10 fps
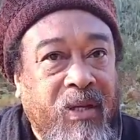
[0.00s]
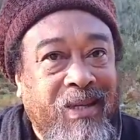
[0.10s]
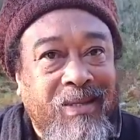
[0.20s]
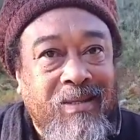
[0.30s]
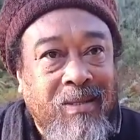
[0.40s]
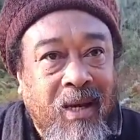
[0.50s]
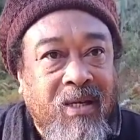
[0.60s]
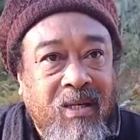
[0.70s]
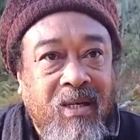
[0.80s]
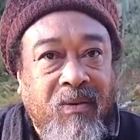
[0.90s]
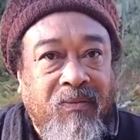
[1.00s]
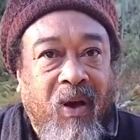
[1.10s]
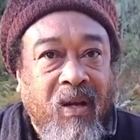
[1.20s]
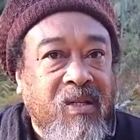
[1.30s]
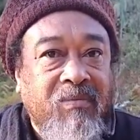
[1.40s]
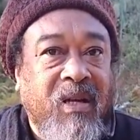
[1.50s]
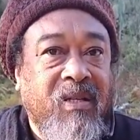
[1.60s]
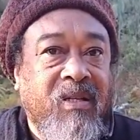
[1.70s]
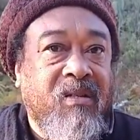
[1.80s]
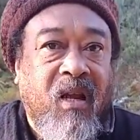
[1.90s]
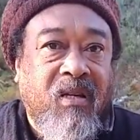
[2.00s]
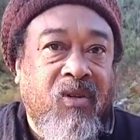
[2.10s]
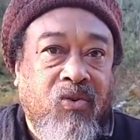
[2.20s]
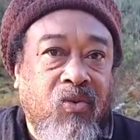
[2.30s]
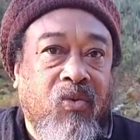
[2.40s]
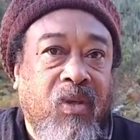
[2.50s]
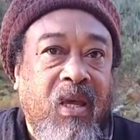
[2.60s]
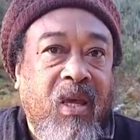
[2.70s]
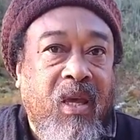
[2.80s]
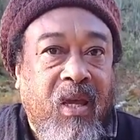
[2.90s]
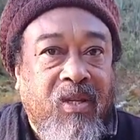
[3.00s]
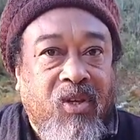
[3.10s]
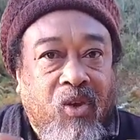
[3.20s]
It is not the ultimate, it's not the truth. It is